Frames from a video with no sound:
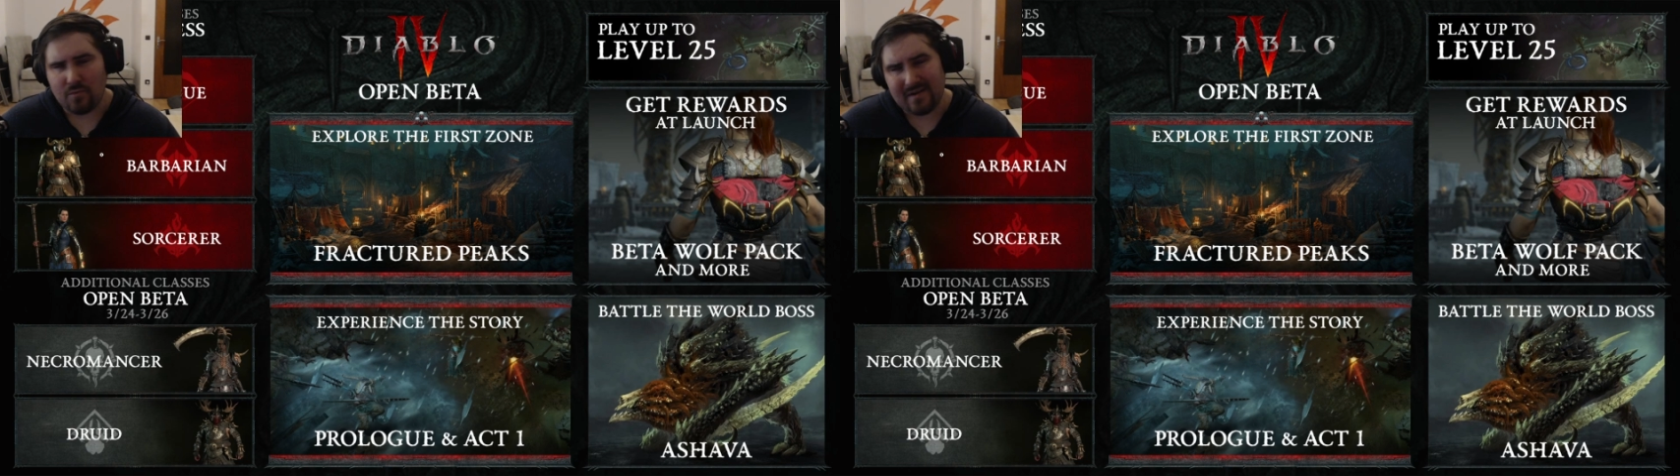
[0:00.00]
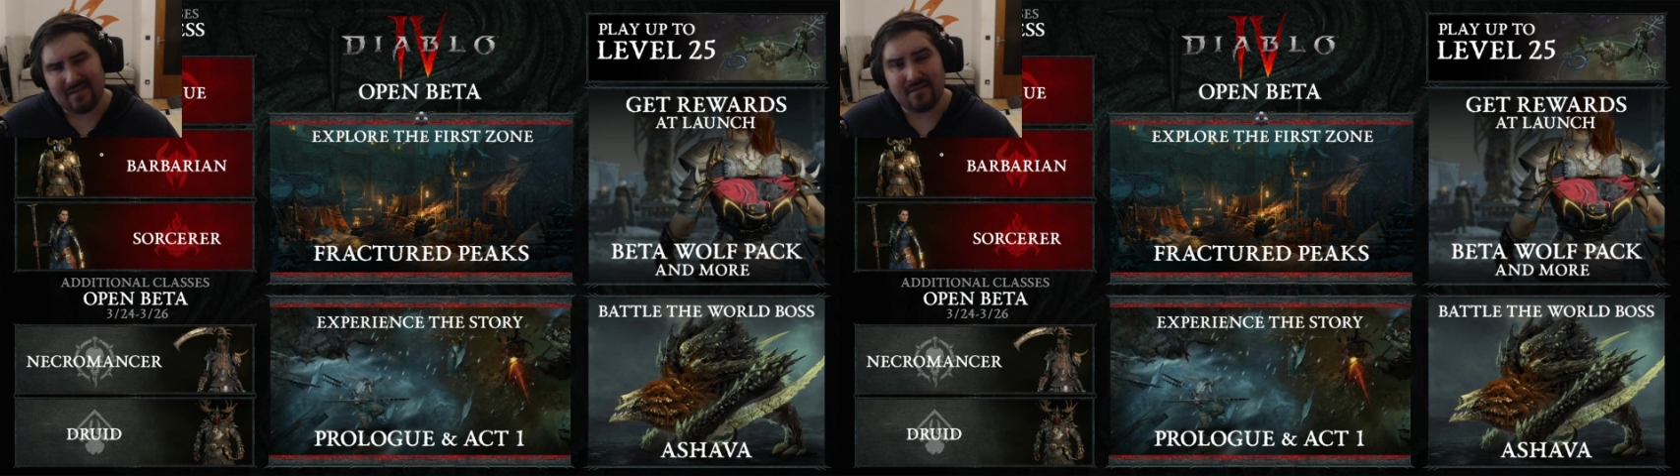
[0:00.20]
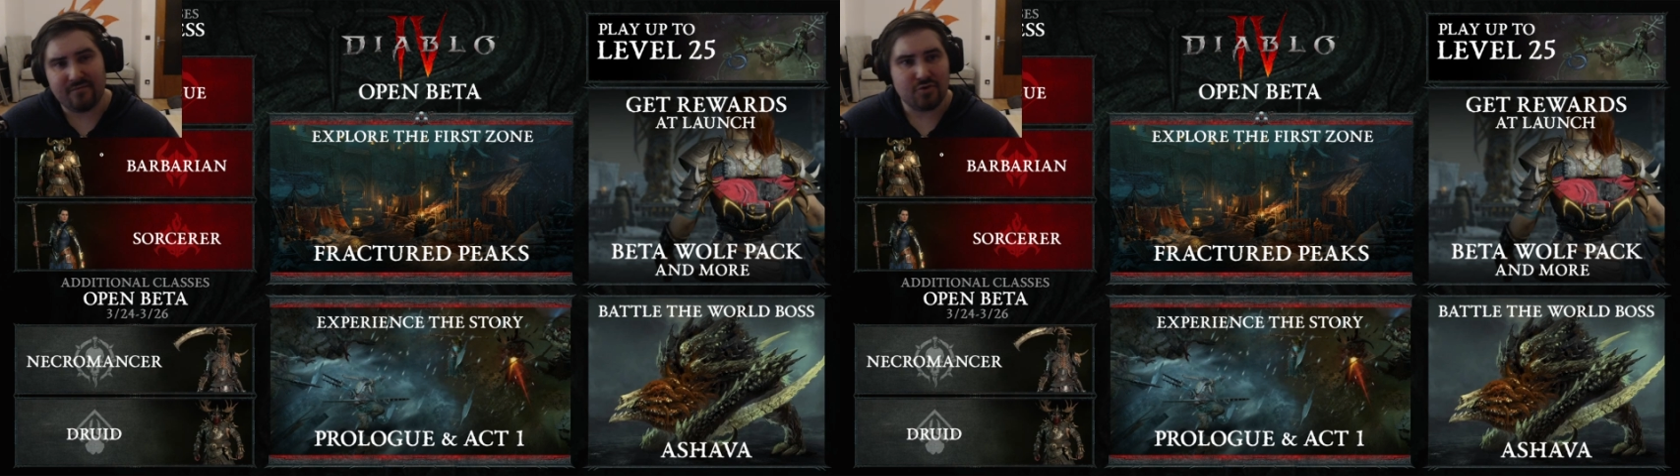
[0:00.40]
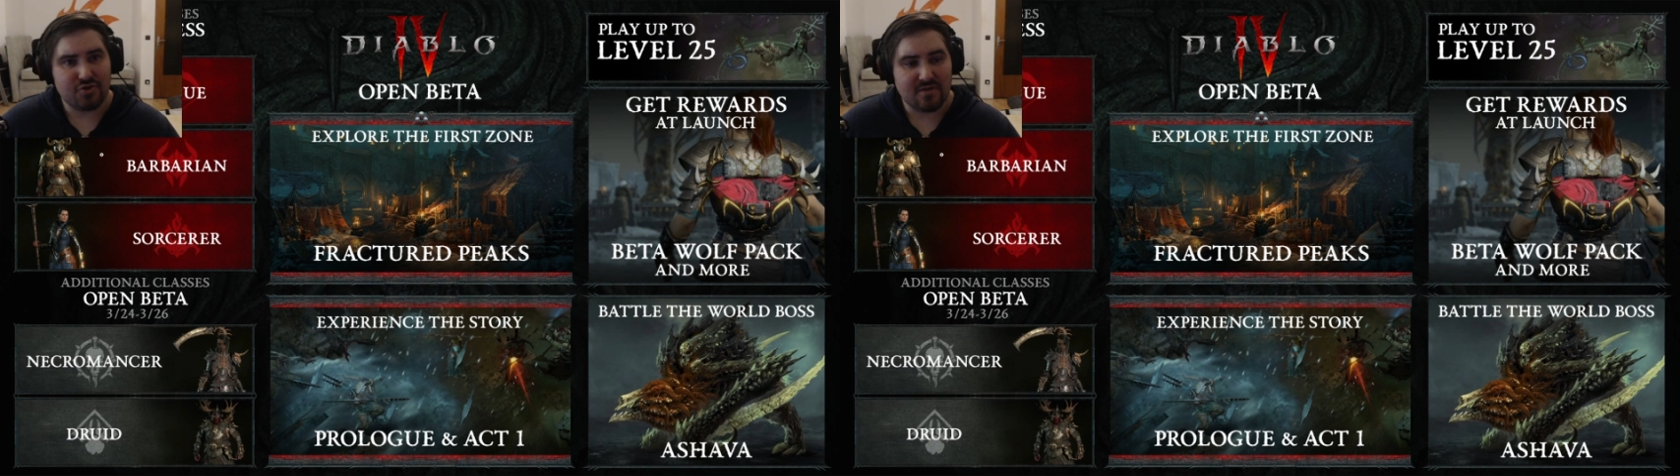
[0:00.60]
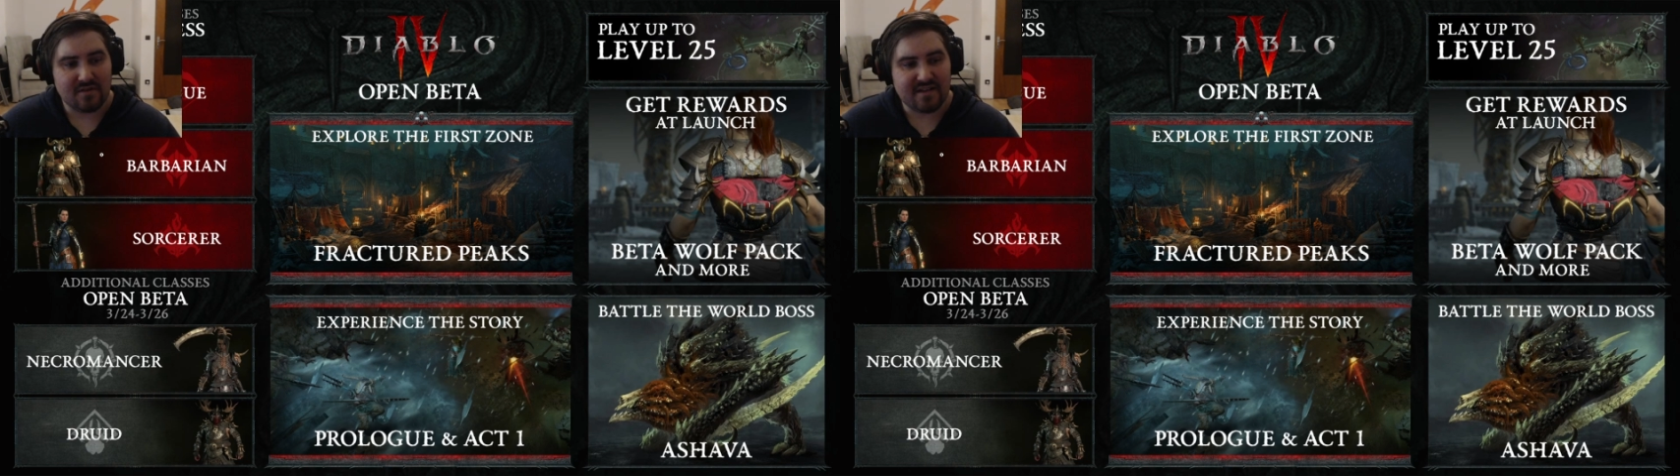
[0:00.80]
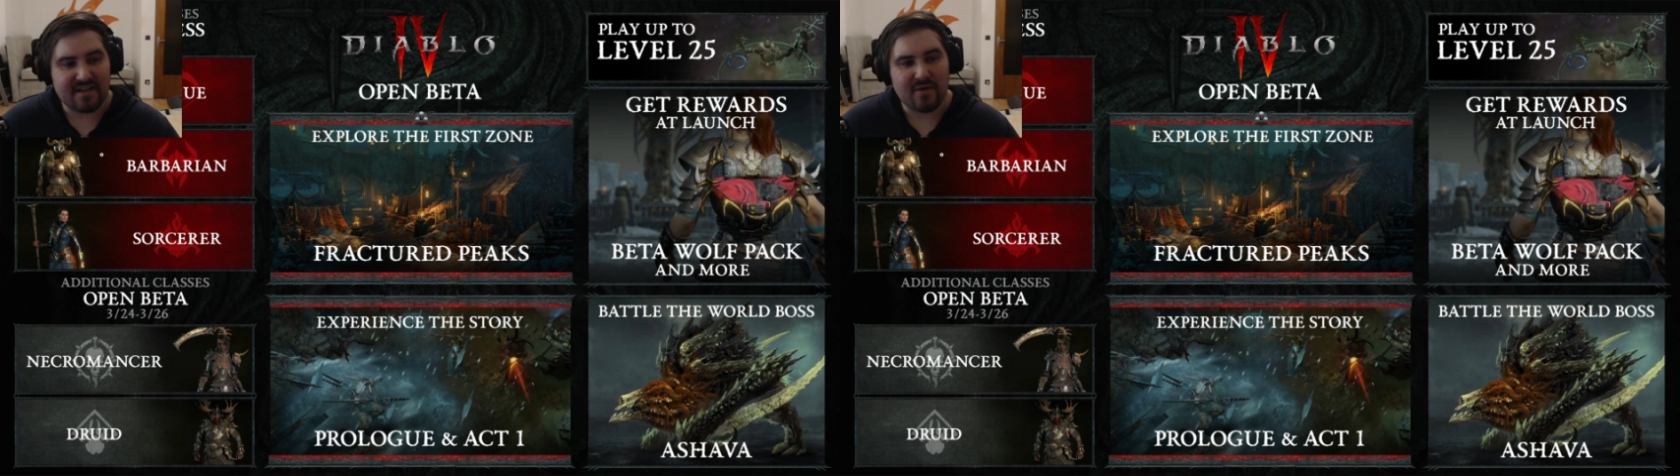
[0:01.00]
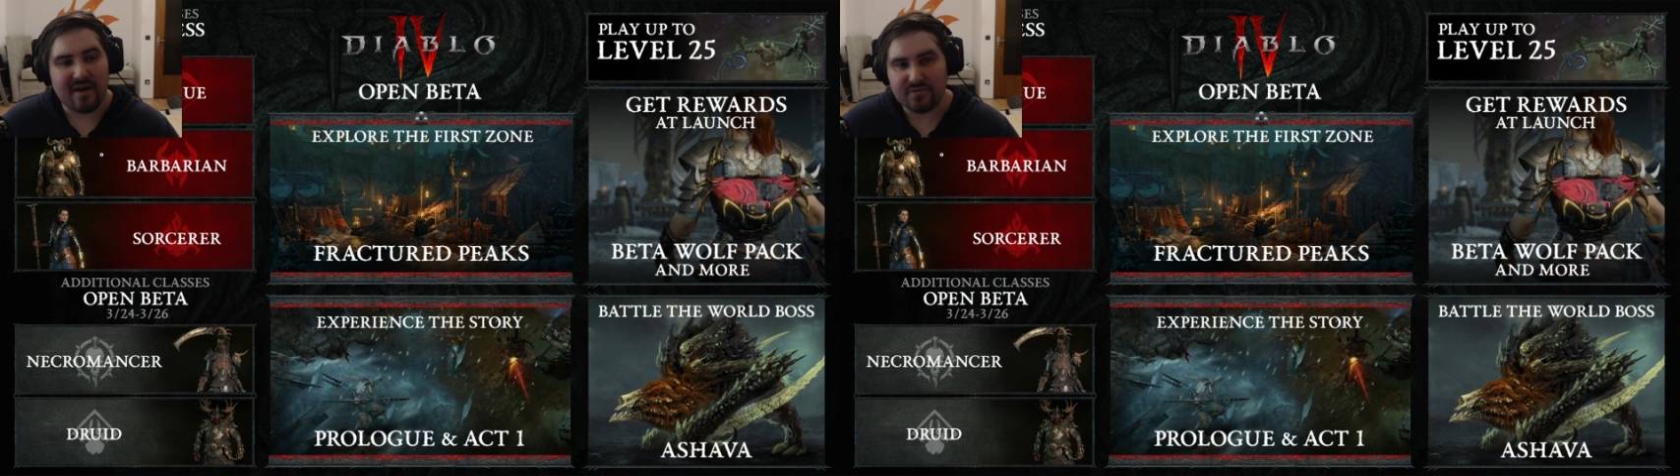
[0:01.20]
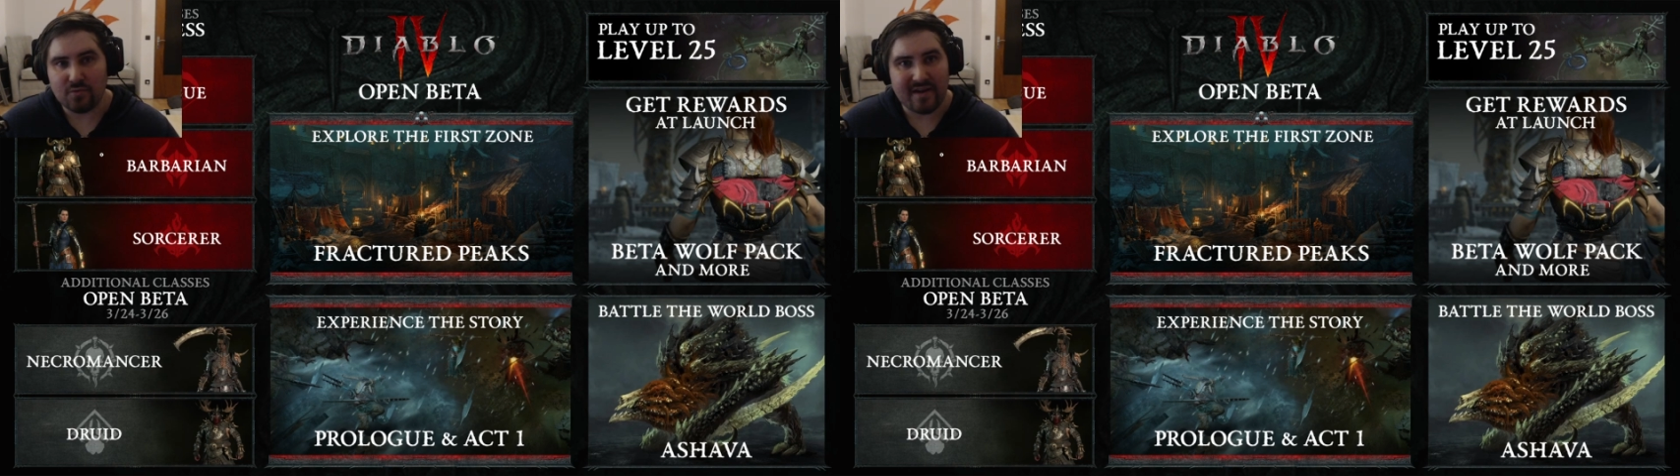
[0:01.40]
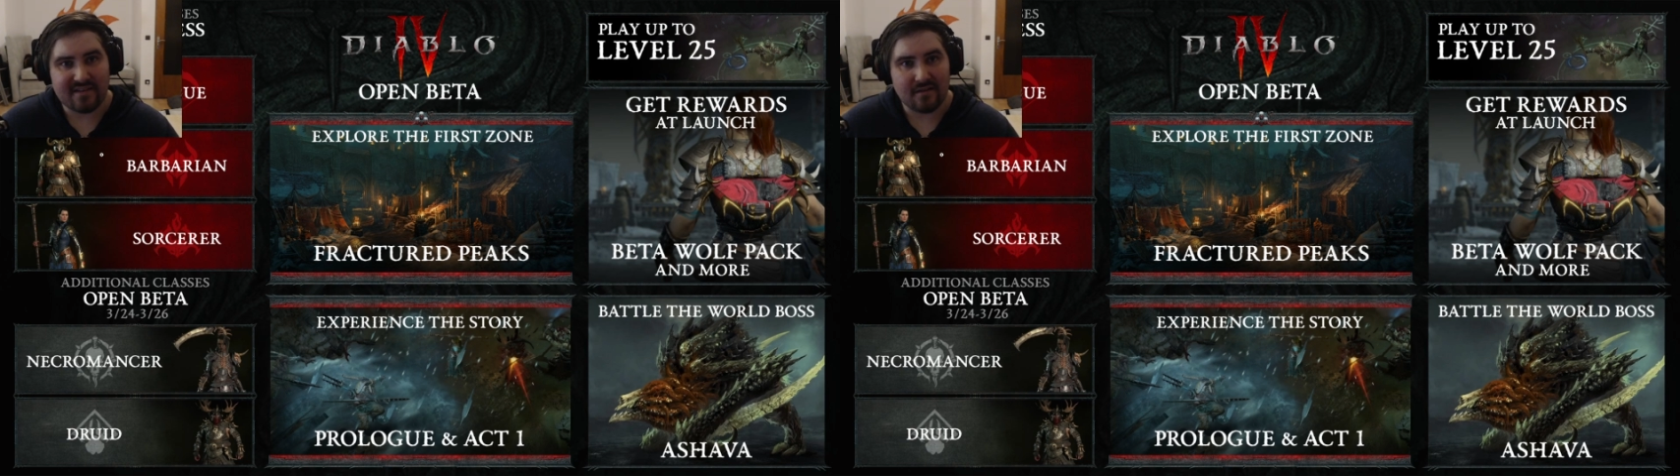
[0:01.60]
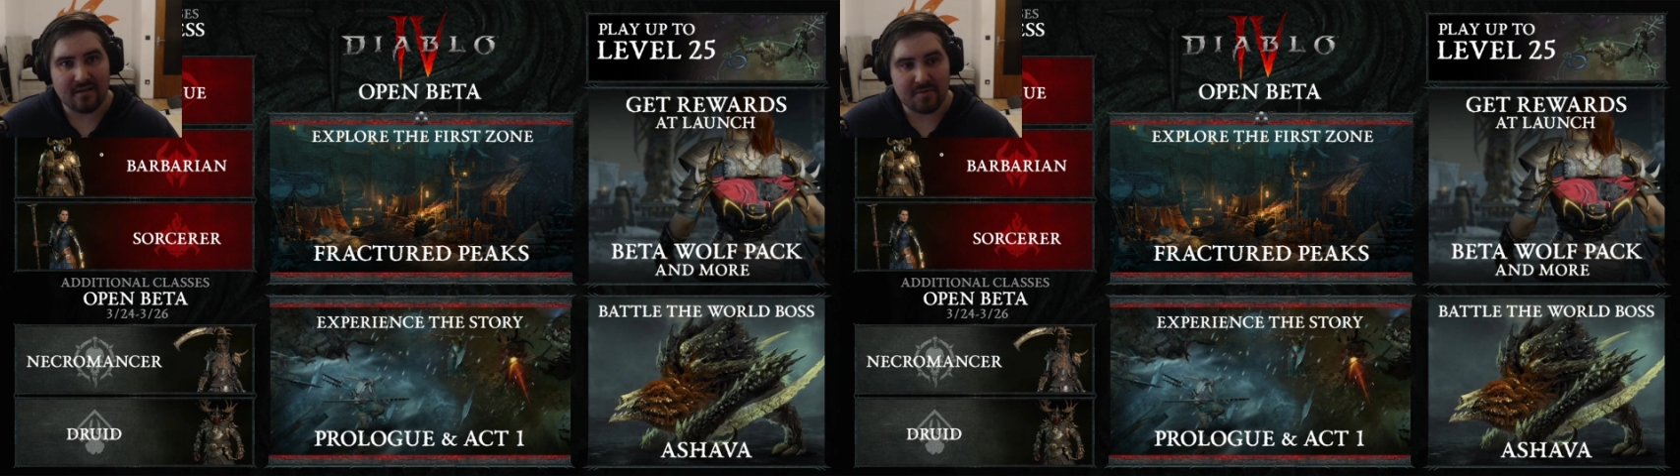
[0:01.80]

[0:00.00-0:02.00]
well, unfortunately, you have to wait a little